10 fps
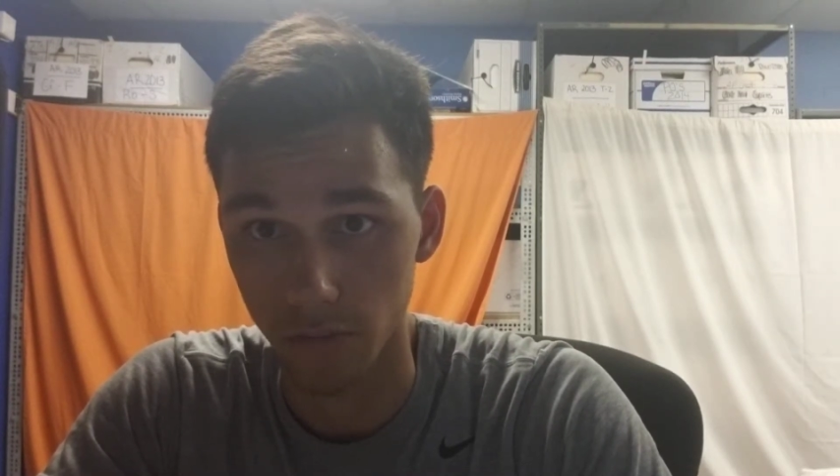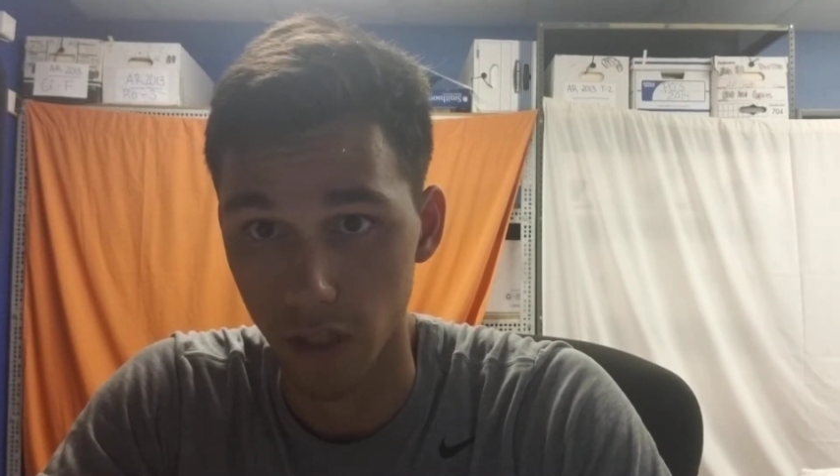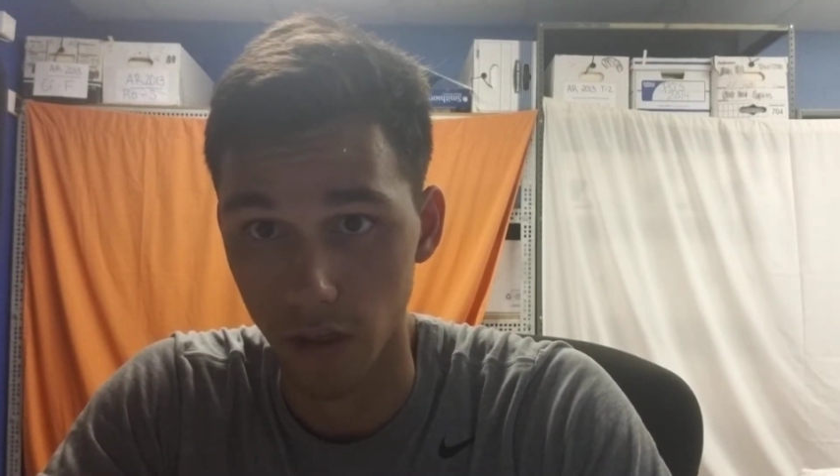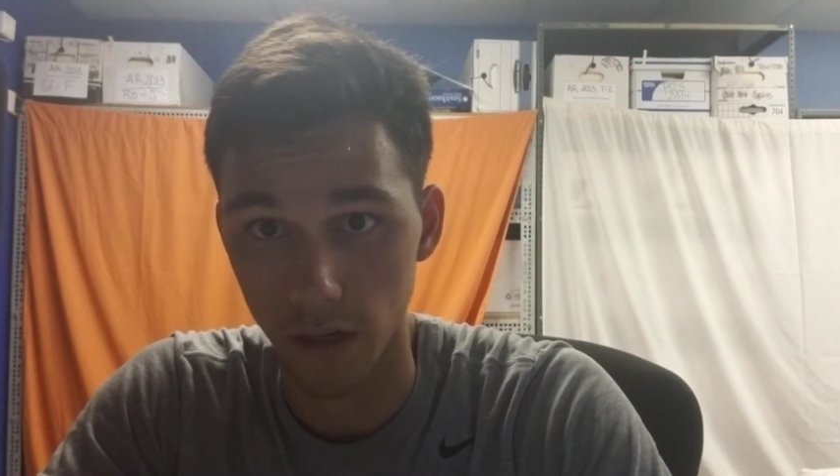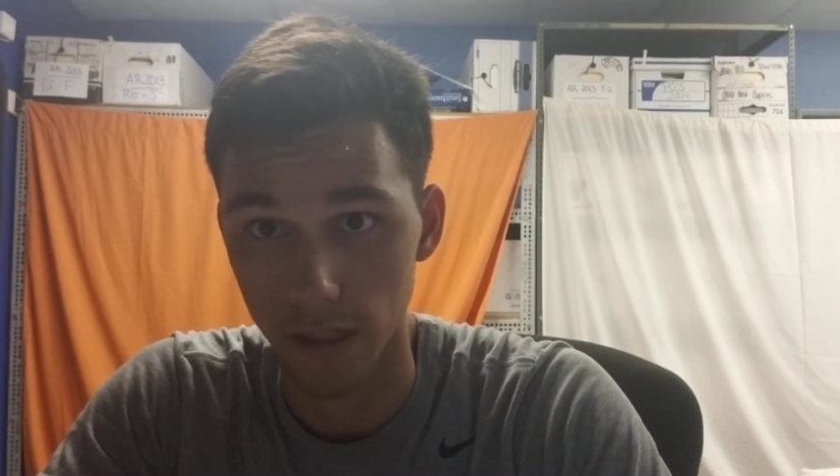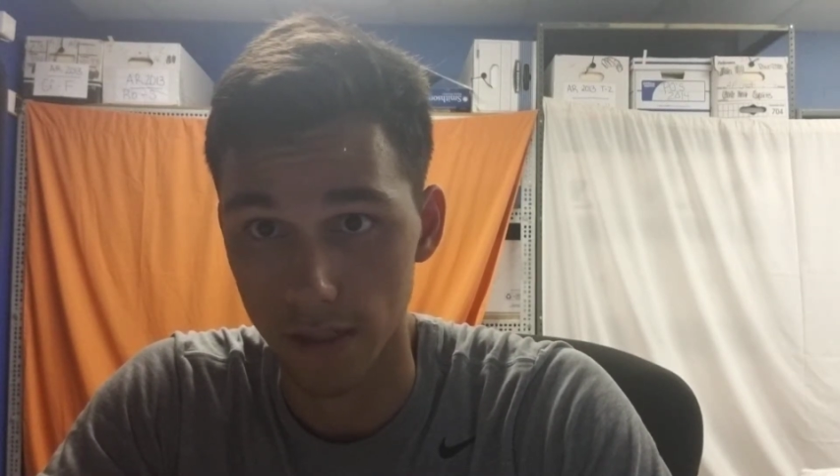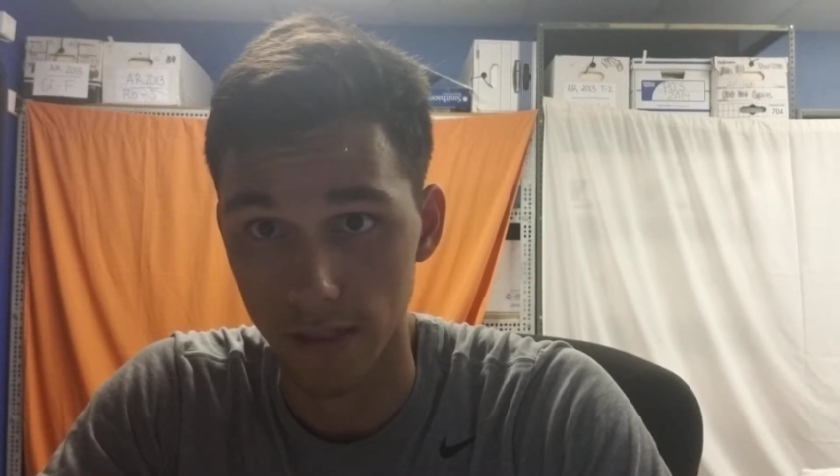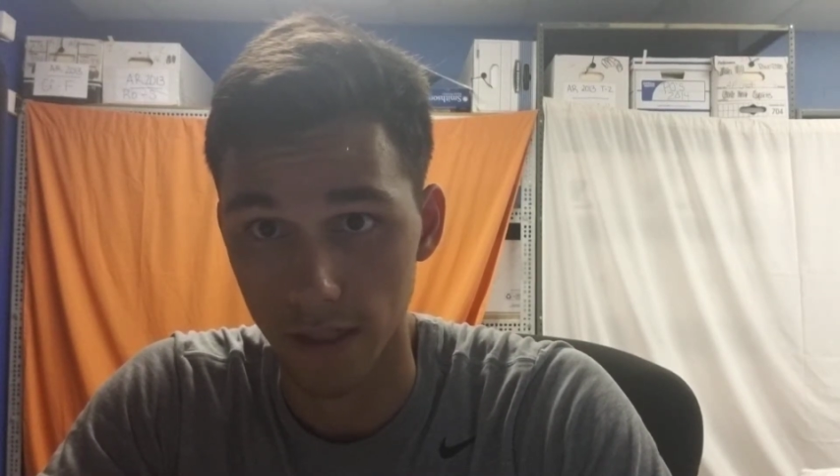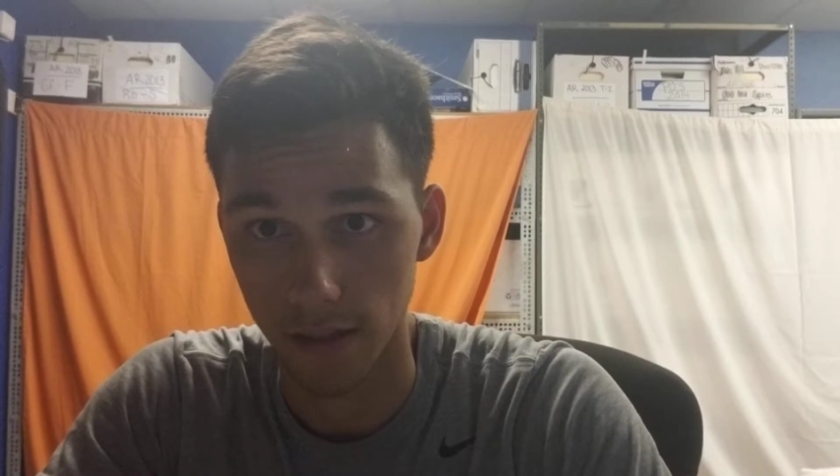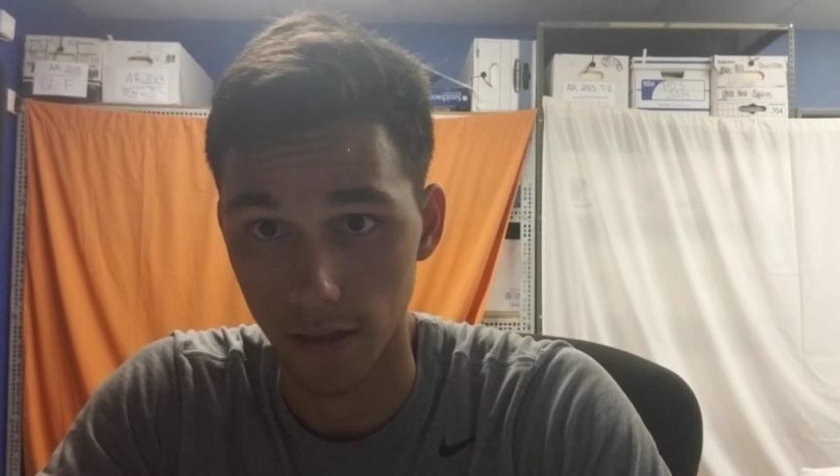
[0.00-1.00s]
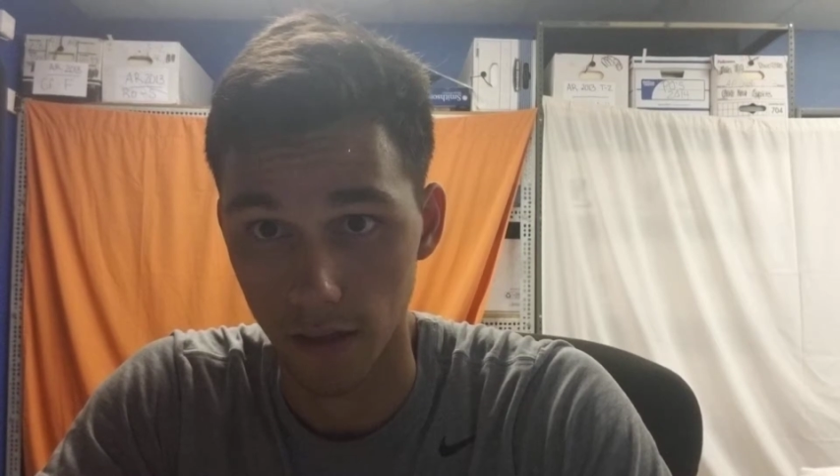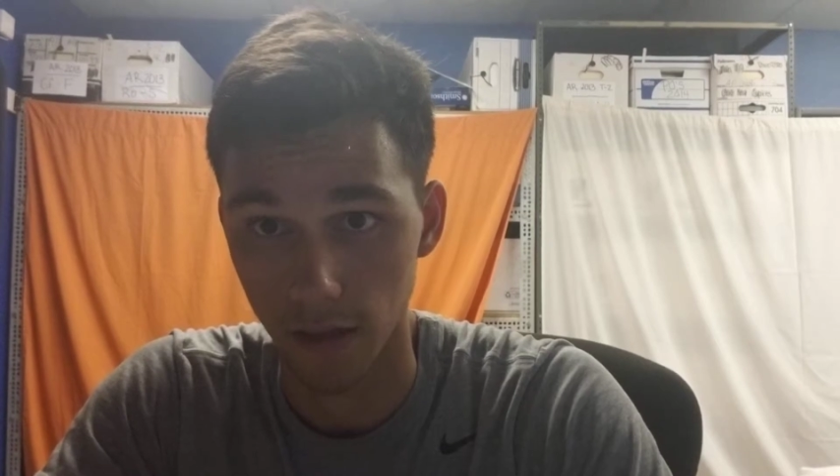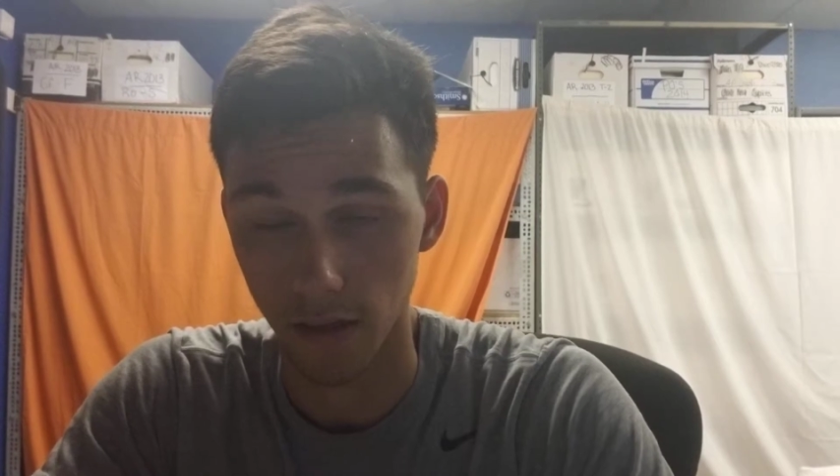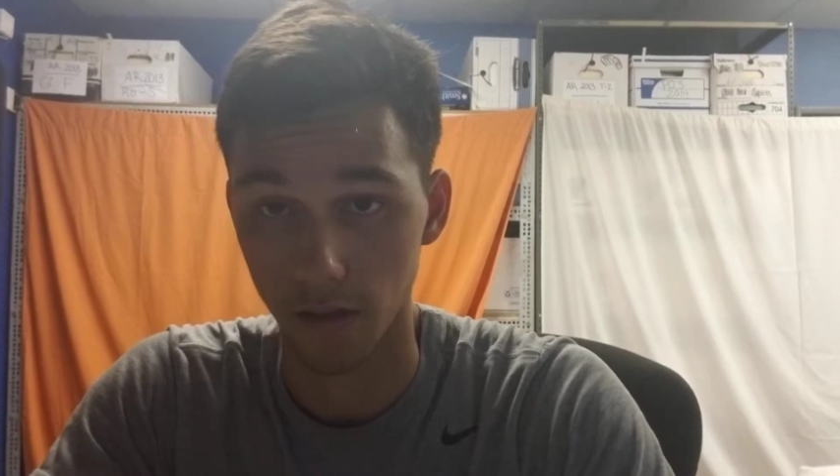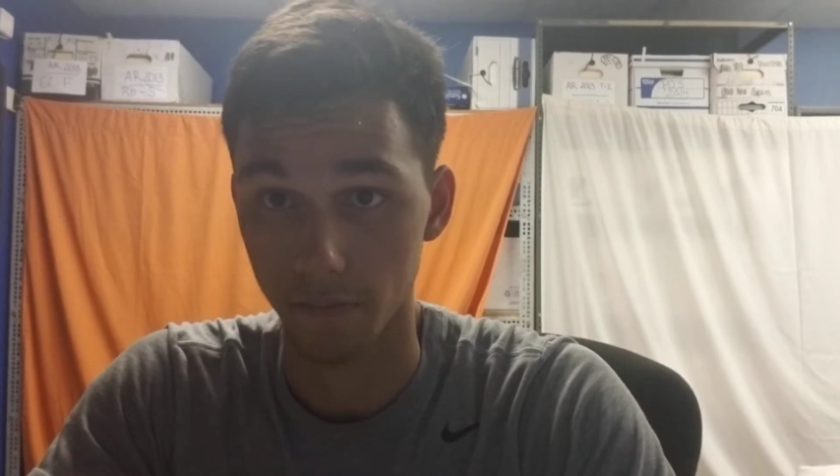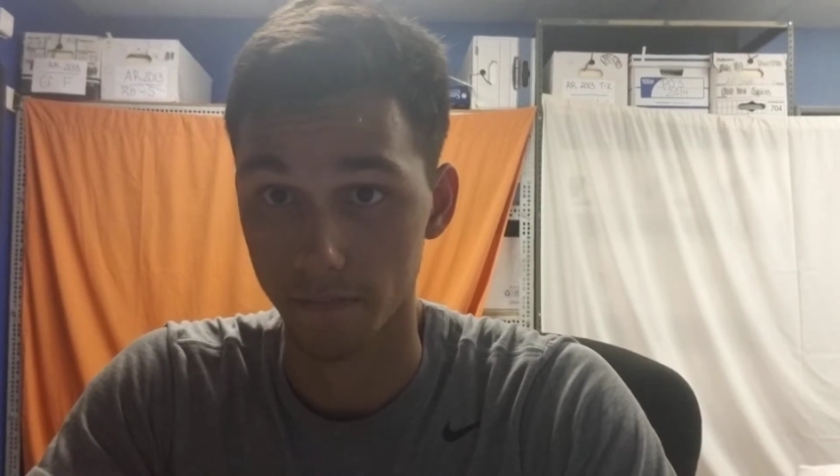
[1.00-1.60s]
They're not going to set a